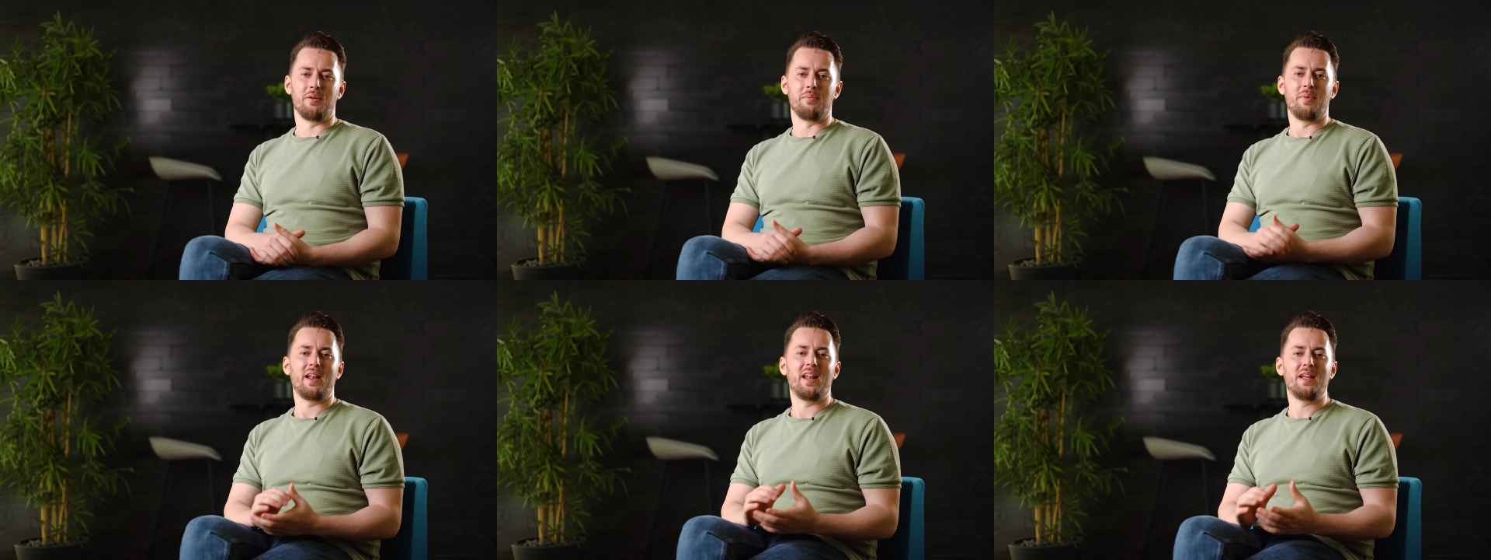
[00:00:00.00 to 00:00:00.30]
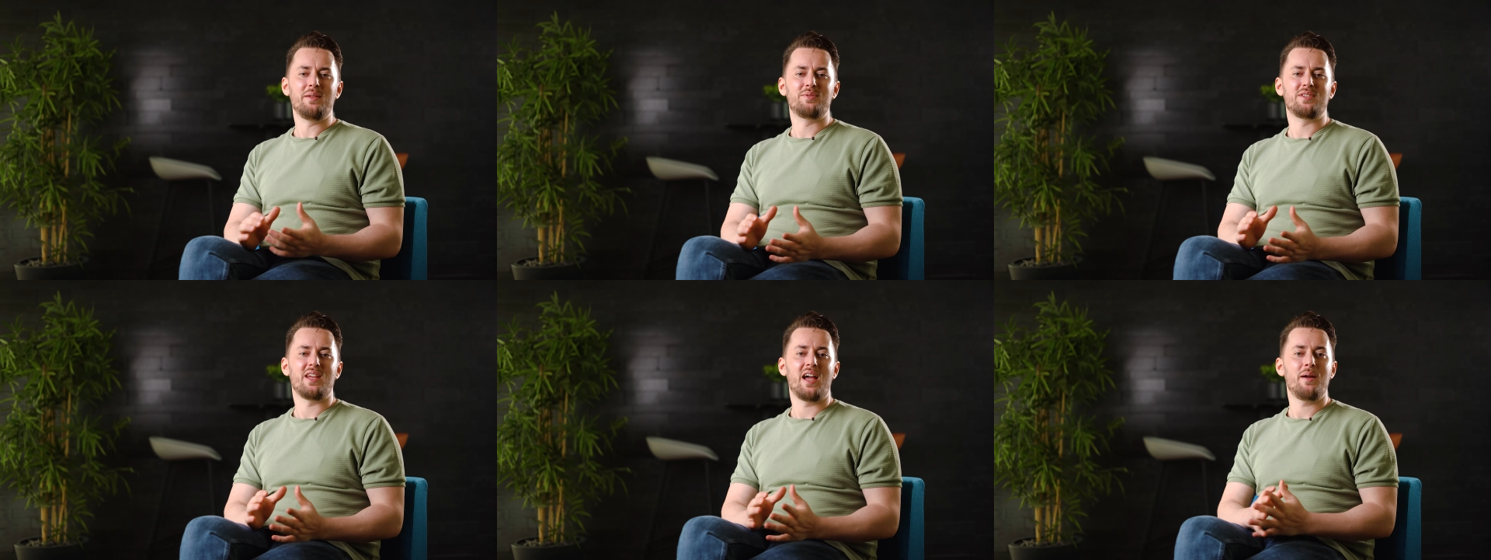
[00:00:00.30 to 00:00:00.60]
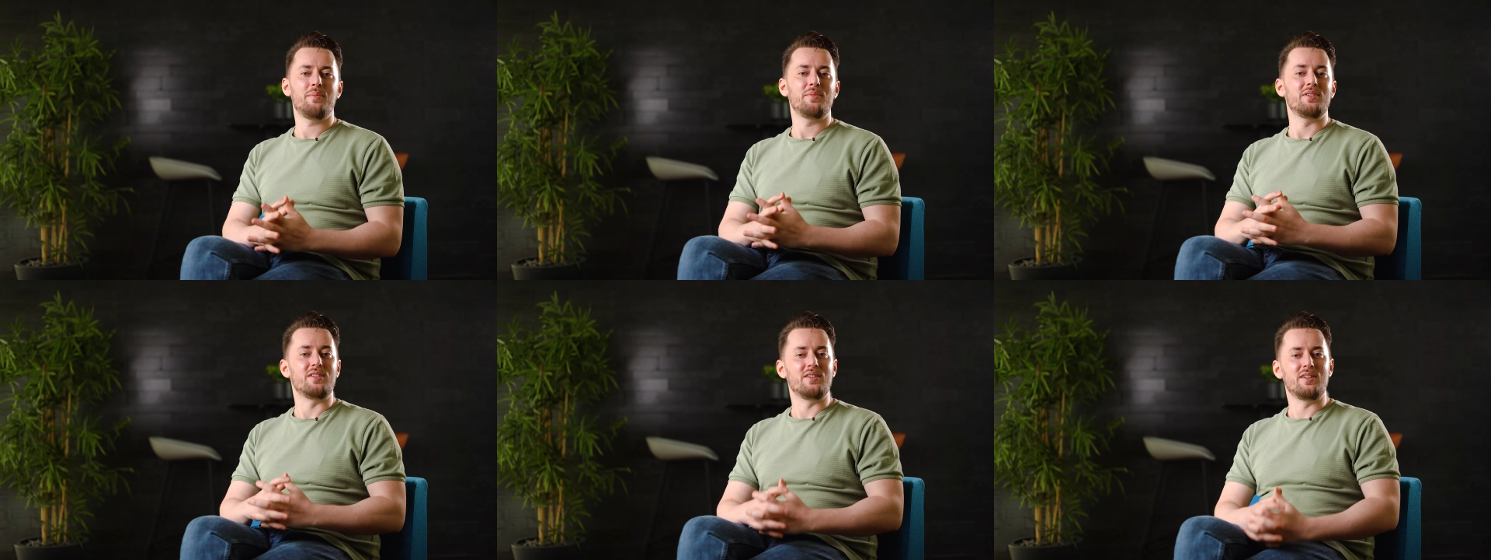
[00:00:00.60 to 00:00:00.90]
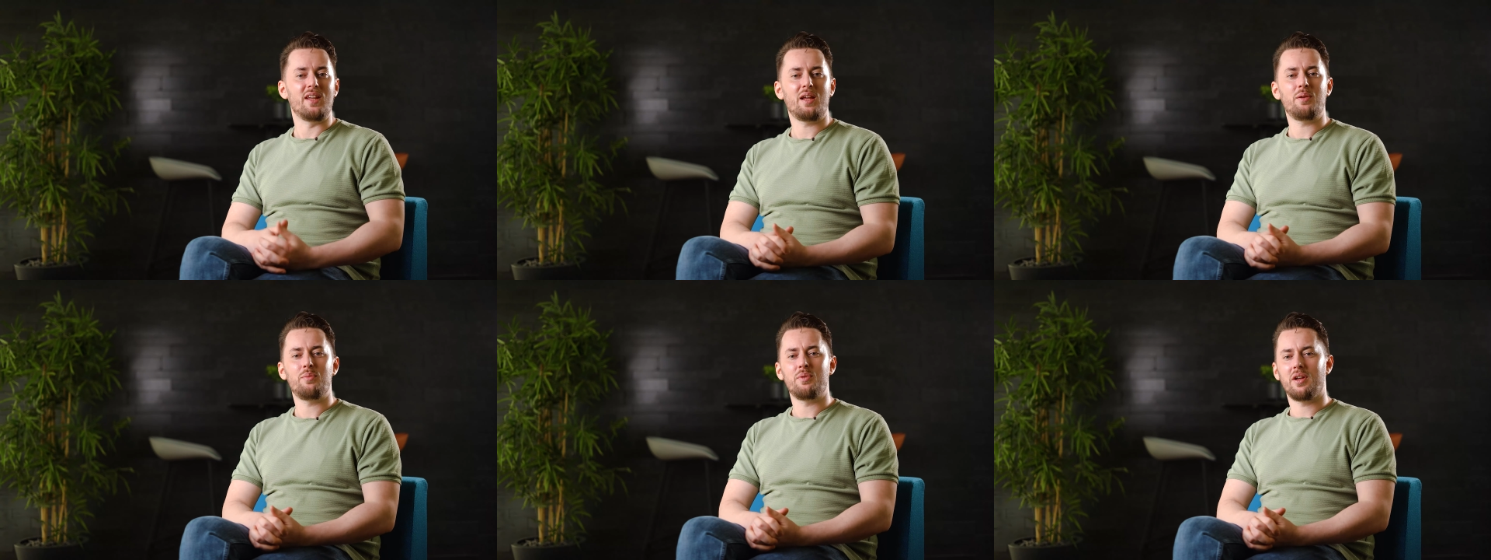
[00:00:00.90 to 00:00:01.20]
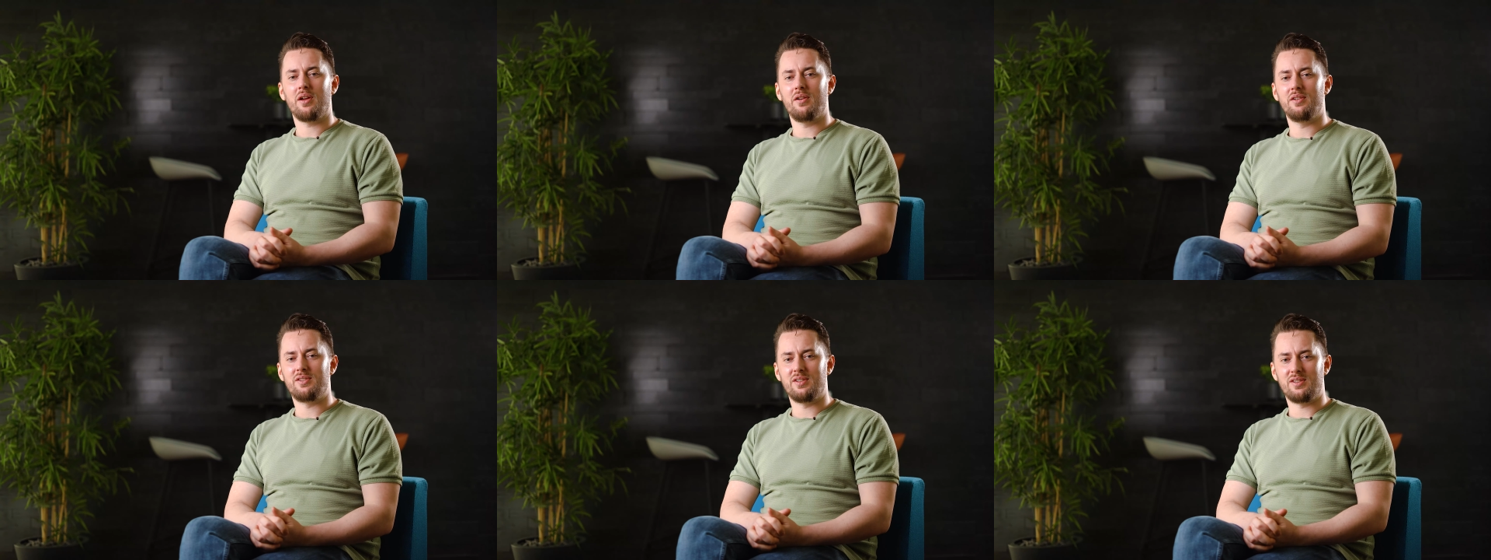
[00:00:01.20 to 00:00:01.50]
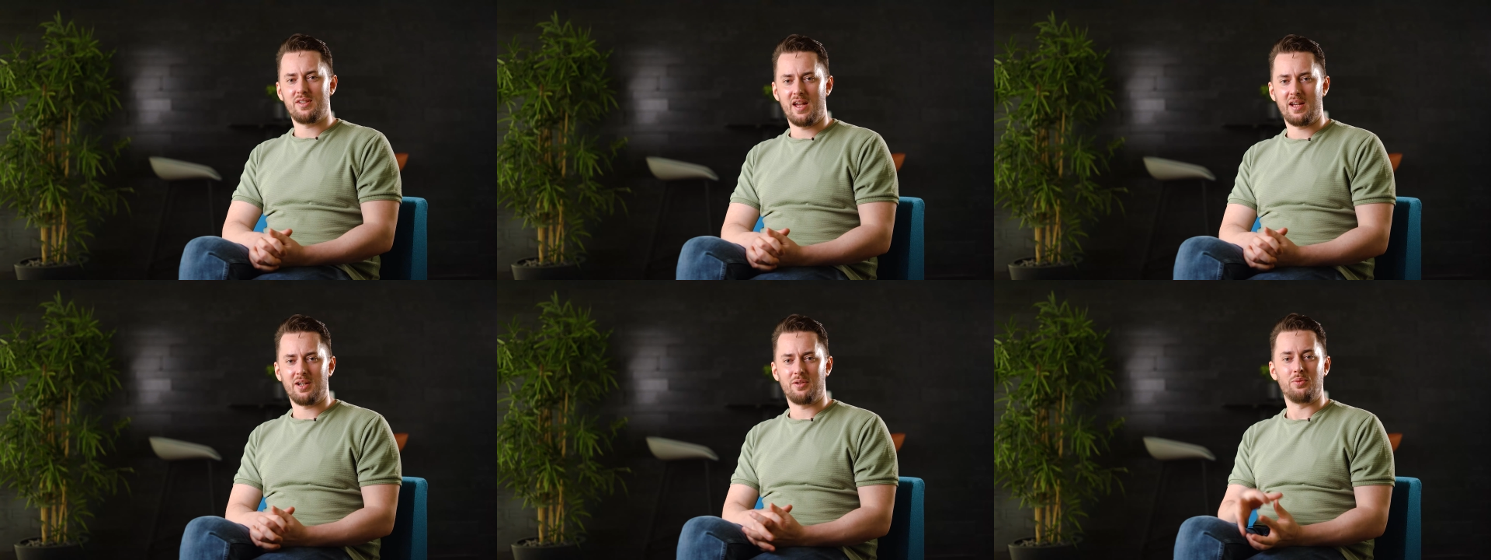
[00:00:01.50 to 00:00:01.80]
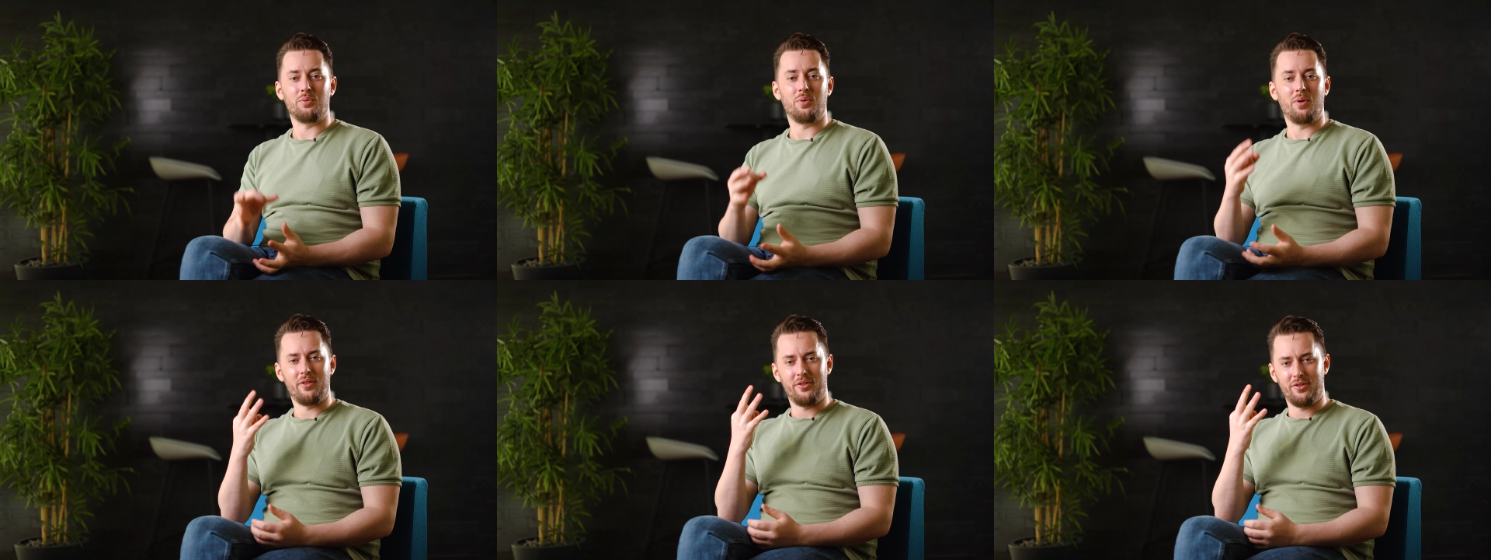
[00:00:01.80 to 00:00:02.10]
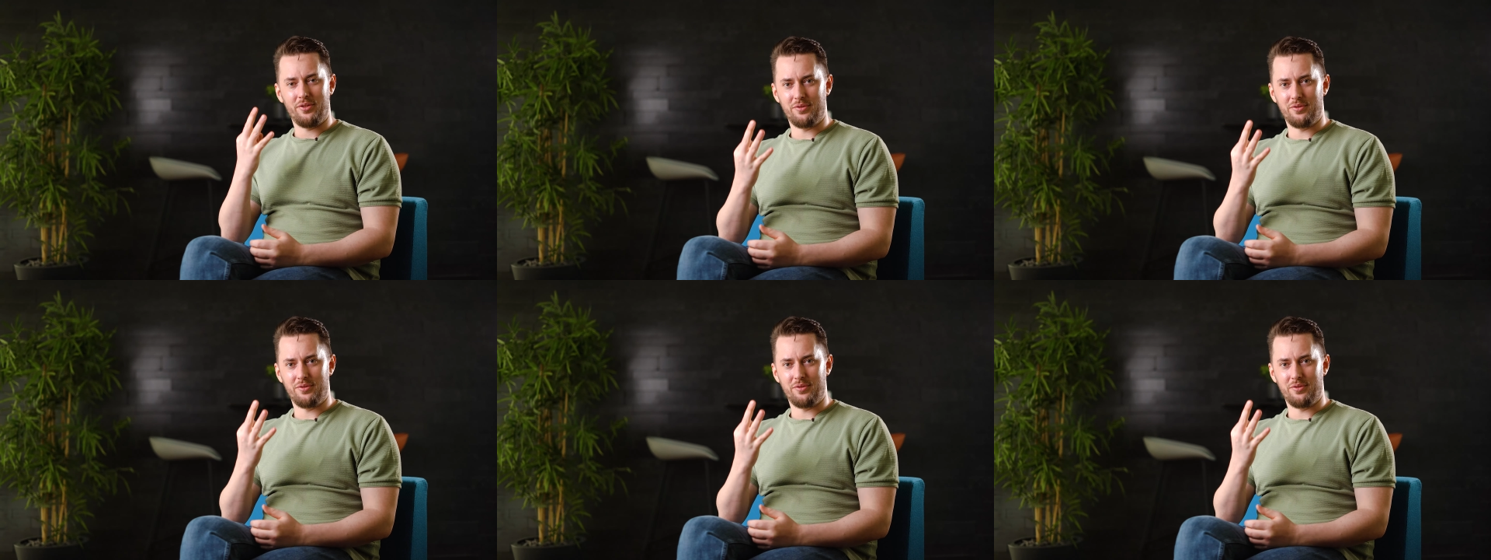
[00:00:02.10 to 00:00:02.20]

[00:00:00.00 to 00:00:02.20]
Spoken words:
My name's Sam and today we're going to tackle